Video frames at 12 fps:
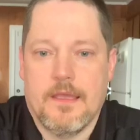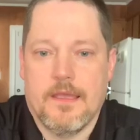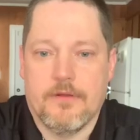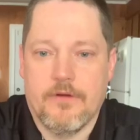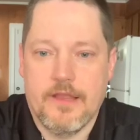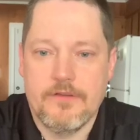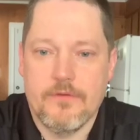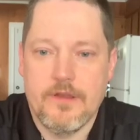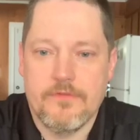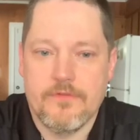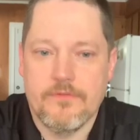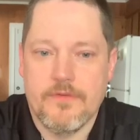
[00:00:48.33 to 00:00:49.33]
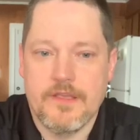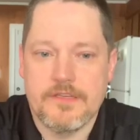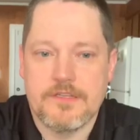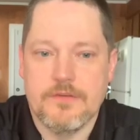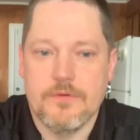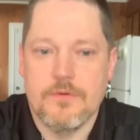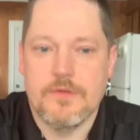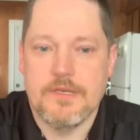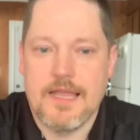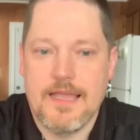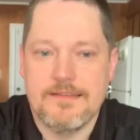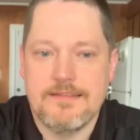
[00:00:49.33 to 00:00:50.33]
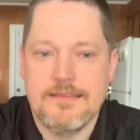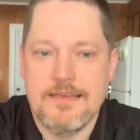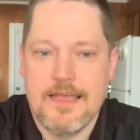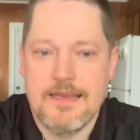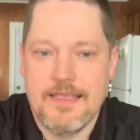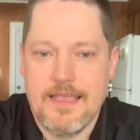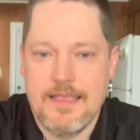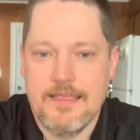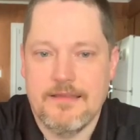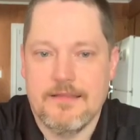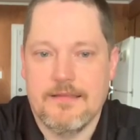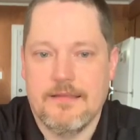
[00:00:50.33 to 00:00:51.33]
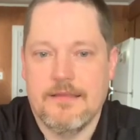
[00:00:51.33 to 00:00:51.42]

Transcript: I graduated from vet school in 1998,